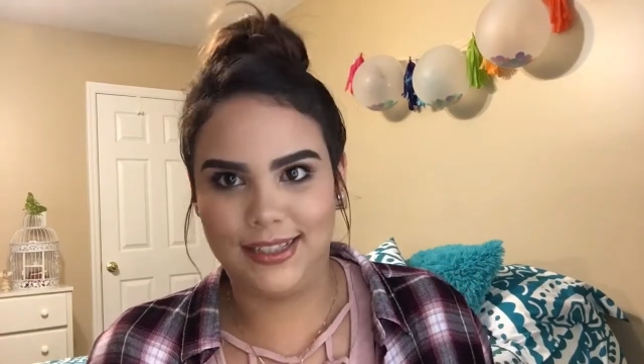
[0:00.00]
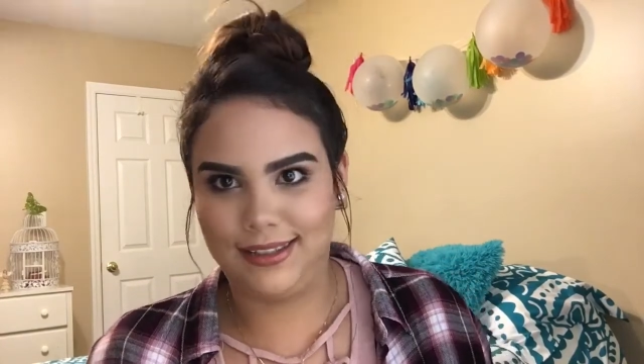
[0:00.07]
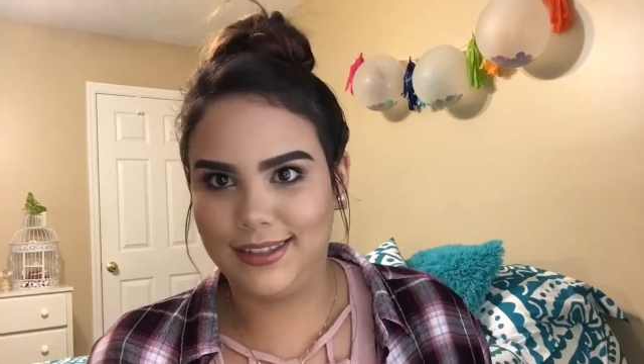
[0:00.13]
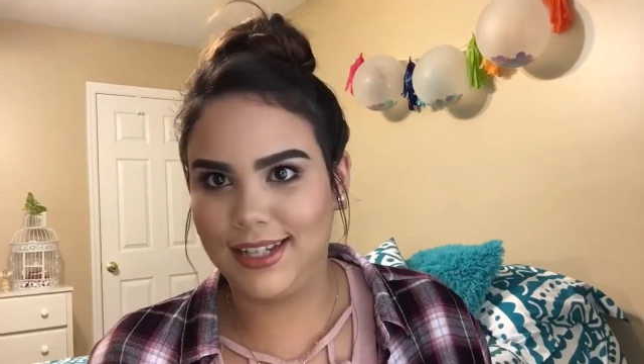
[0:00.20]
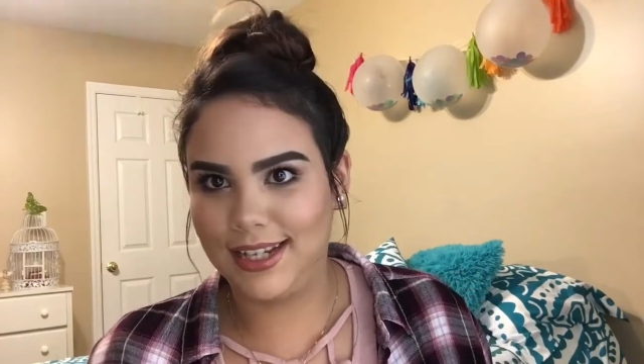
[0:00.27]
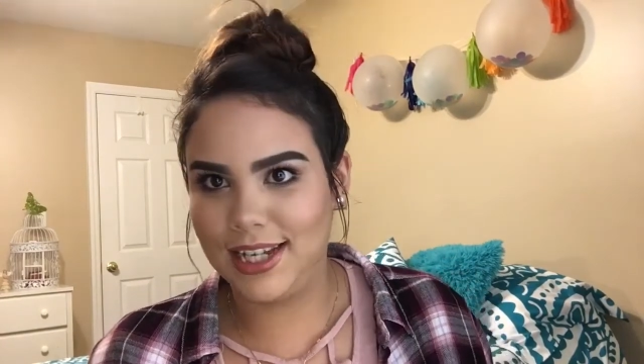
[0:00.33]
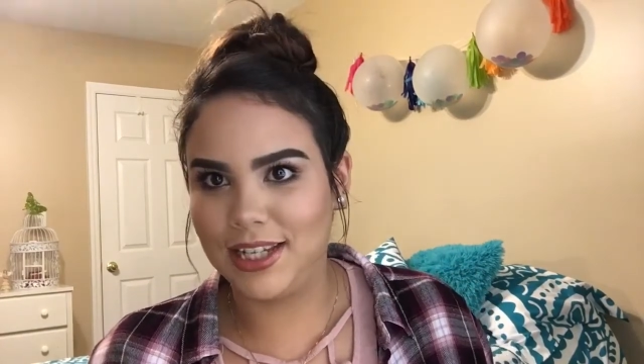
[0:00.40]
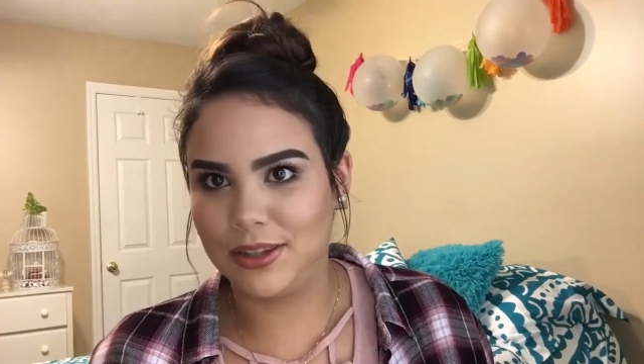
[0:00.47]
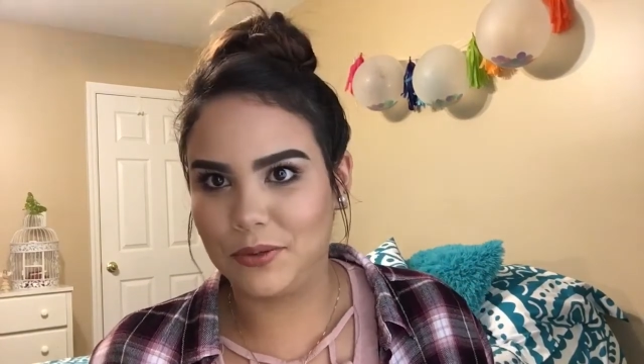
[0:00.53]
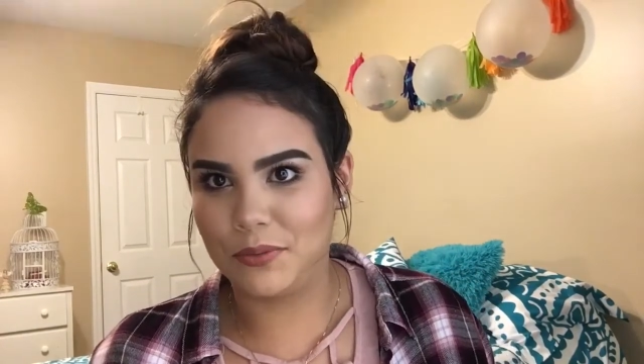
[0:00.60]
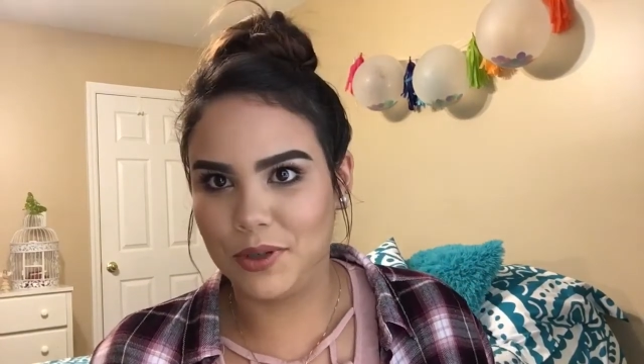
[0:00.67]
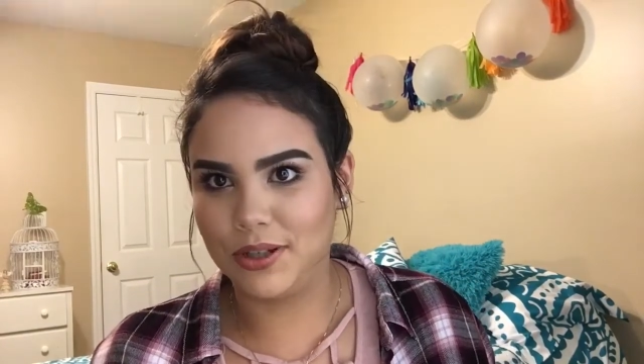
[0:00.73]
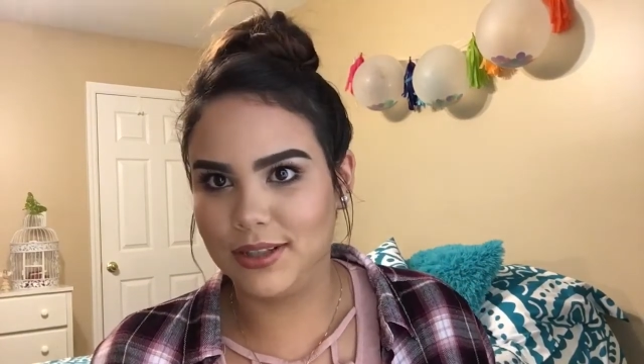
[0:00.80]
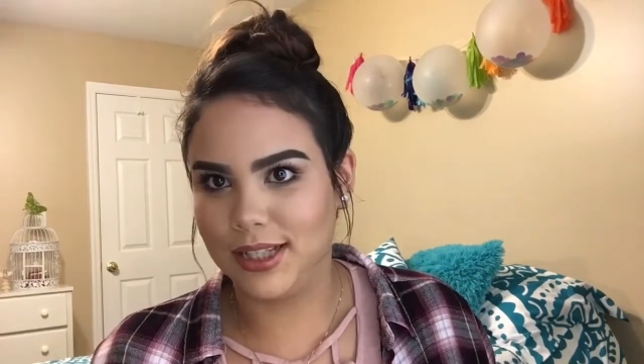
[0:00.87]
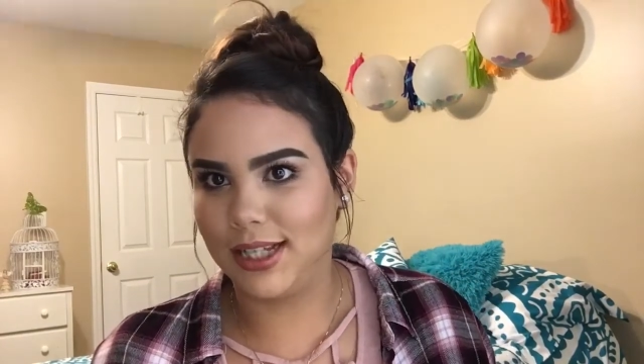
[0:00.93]
singing the
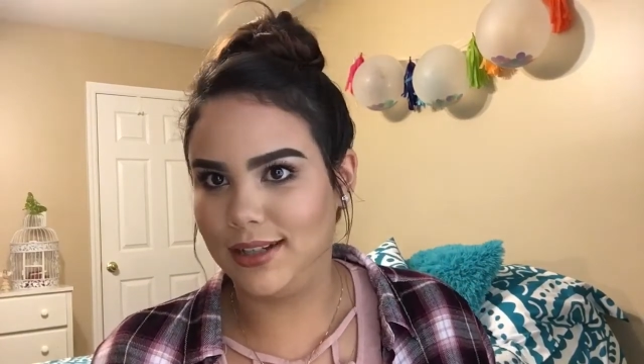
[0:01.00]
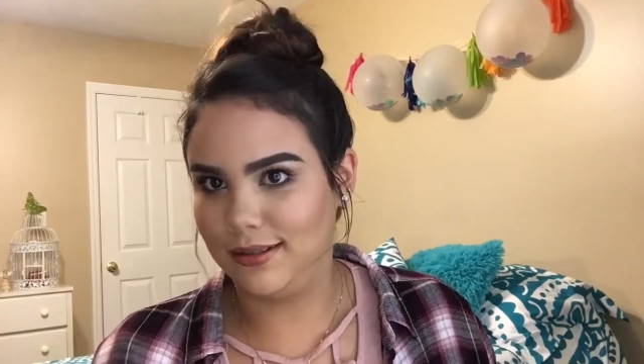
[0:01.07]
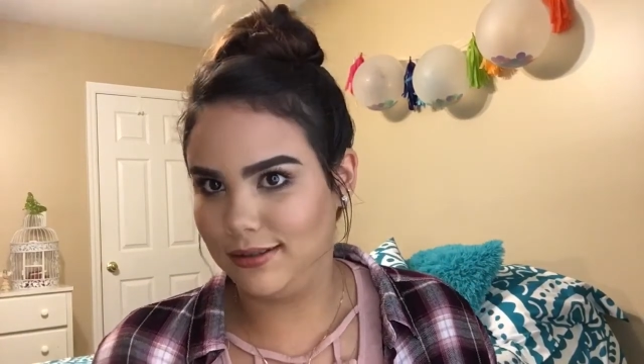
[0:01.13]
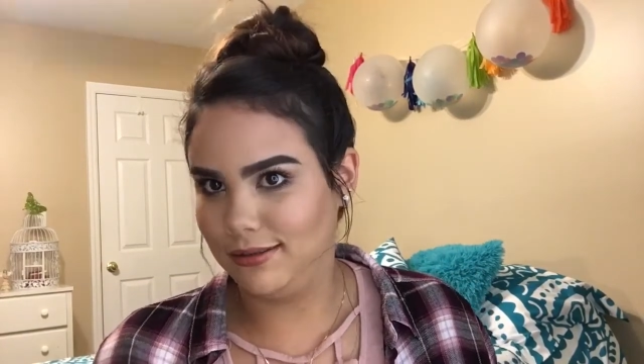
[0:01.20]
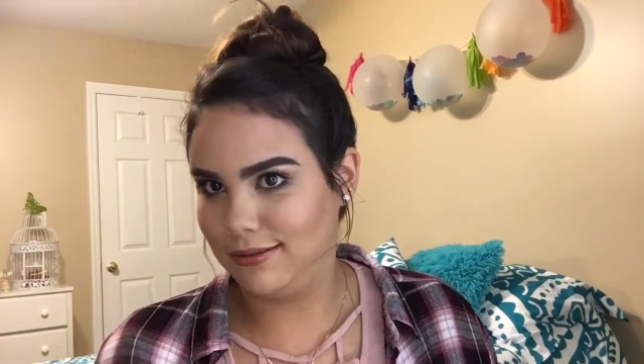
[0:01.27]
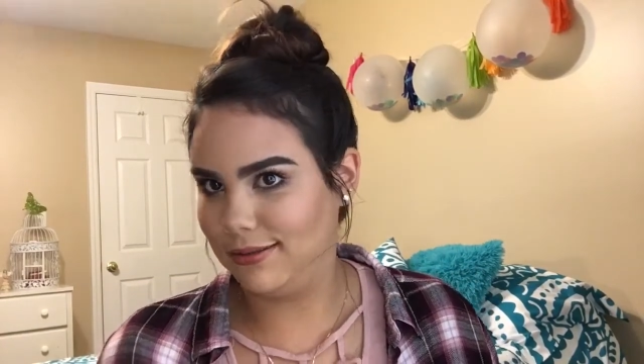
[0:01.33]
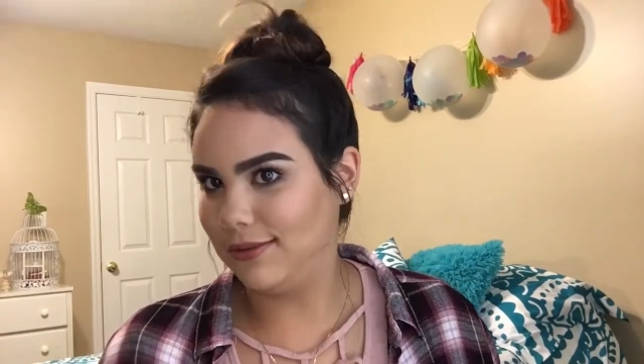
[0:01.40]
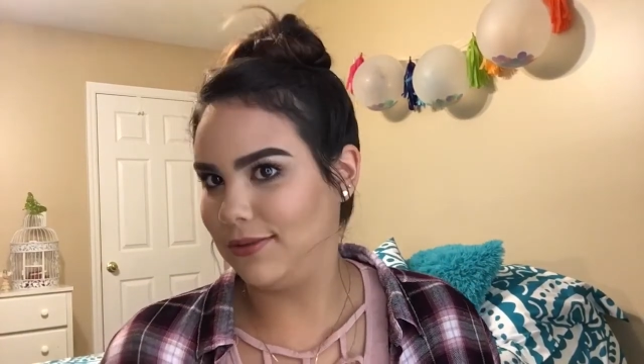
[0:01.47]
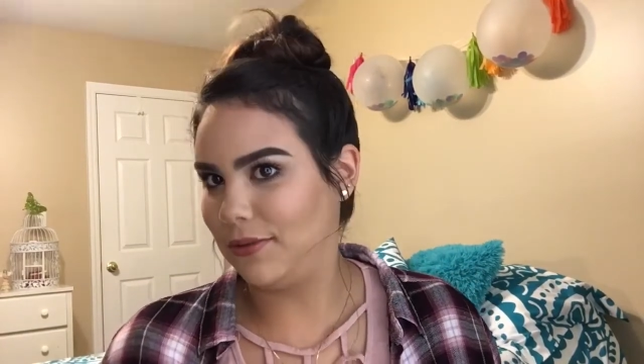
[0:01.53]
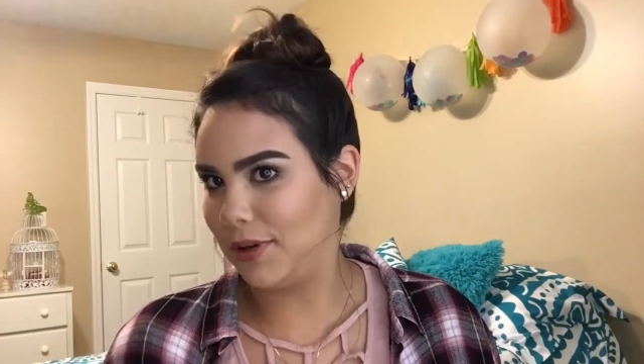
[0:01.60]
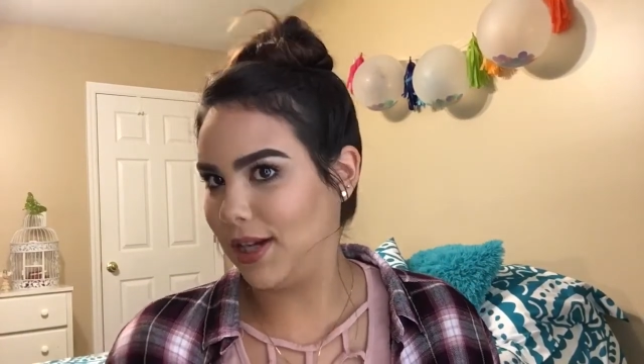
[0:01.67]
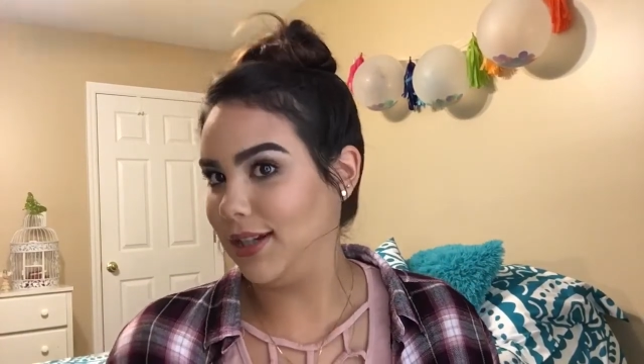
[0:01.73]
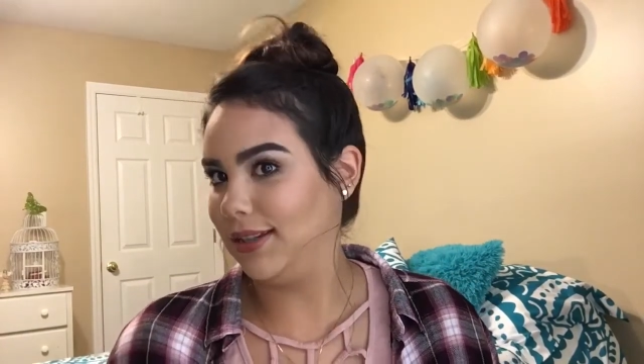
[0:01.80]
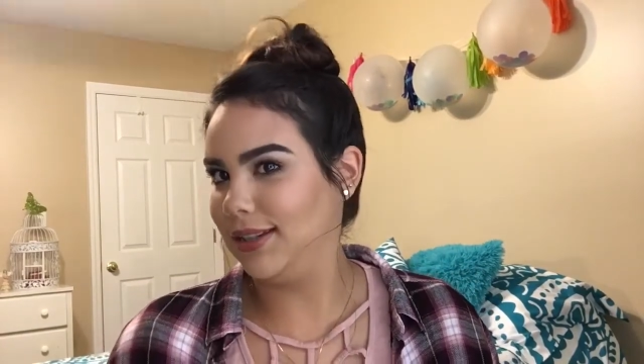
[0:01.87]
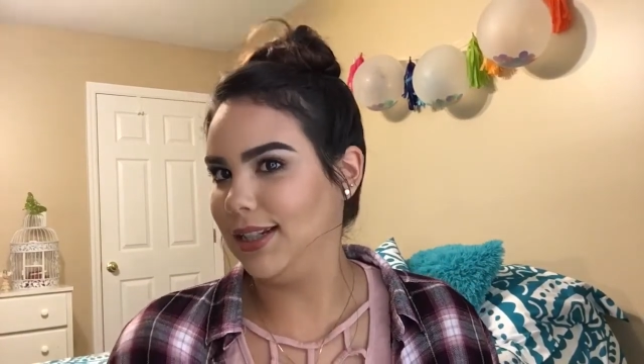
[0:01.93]
words like
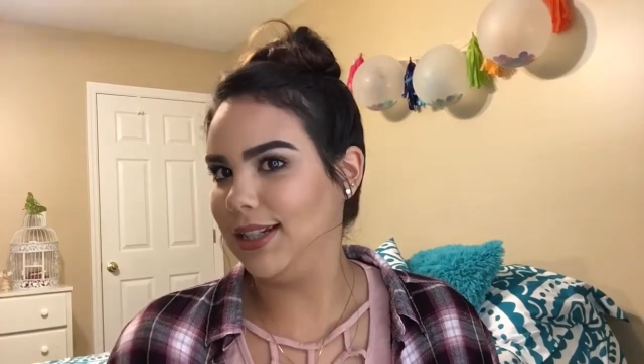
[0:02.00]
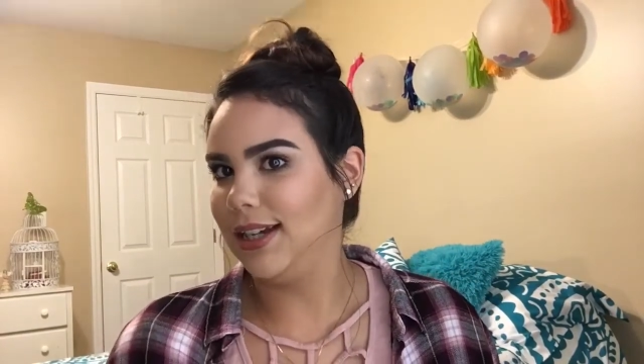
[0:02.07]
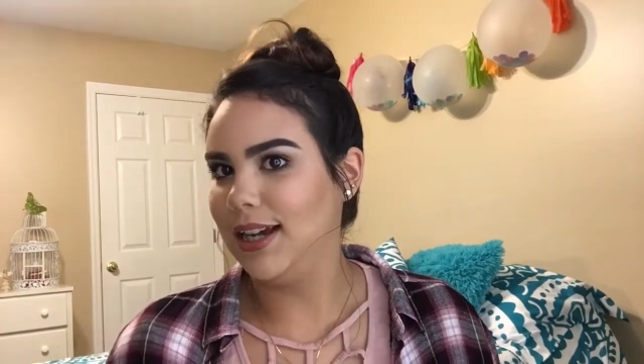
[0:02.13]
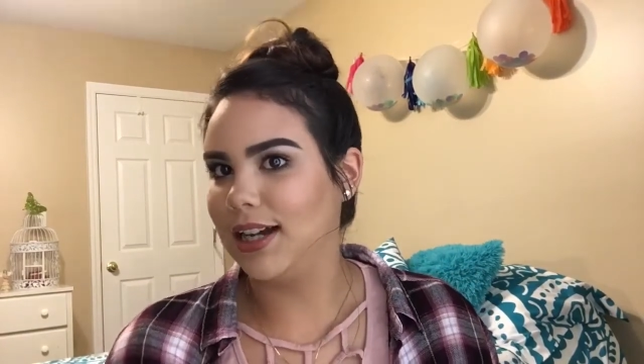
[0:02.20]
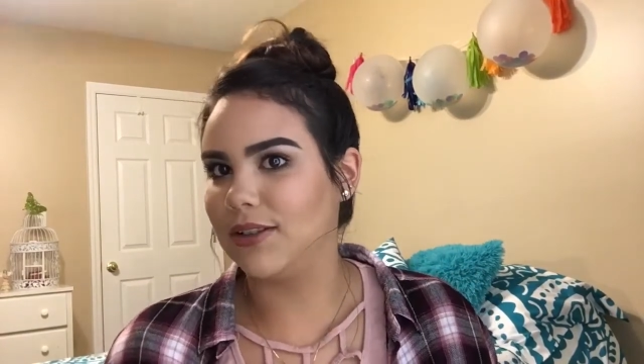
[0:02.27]
quietly.